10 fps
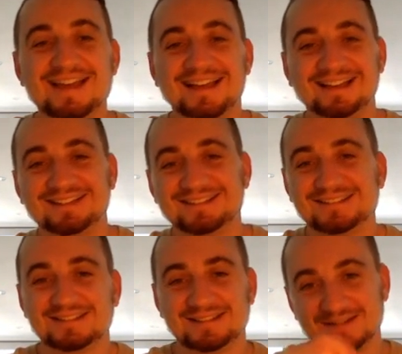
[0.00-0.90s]

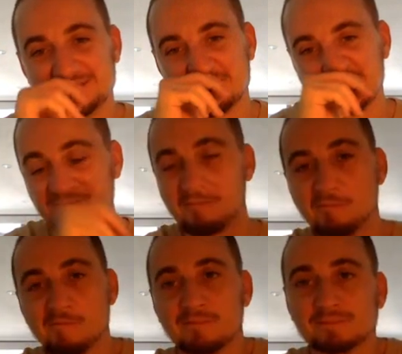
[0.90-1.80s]

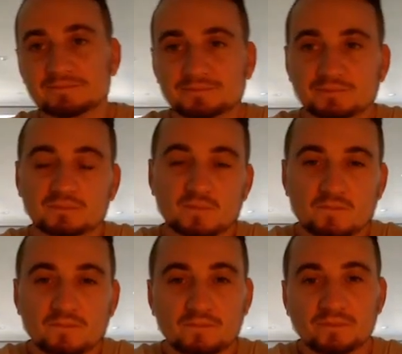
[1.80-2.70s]

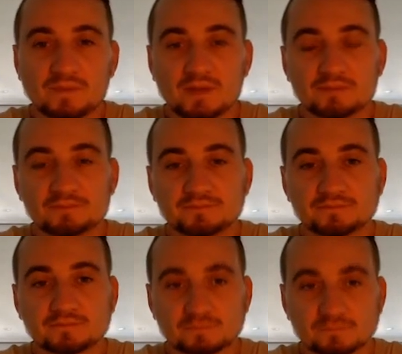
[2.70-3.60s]

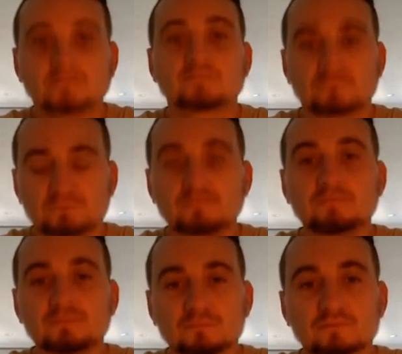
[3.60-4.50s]

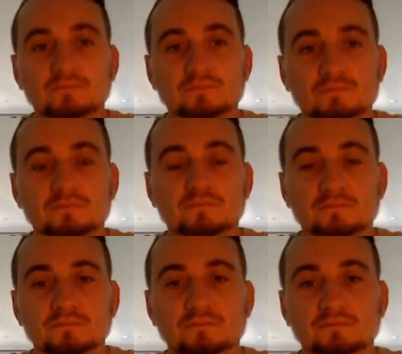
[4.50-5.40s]

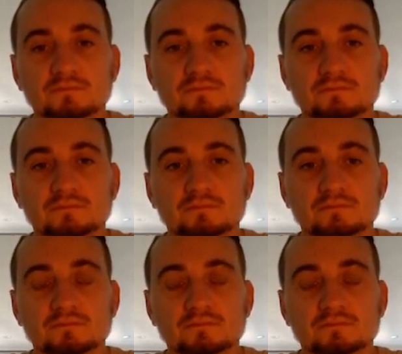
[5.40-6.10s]
[no speech]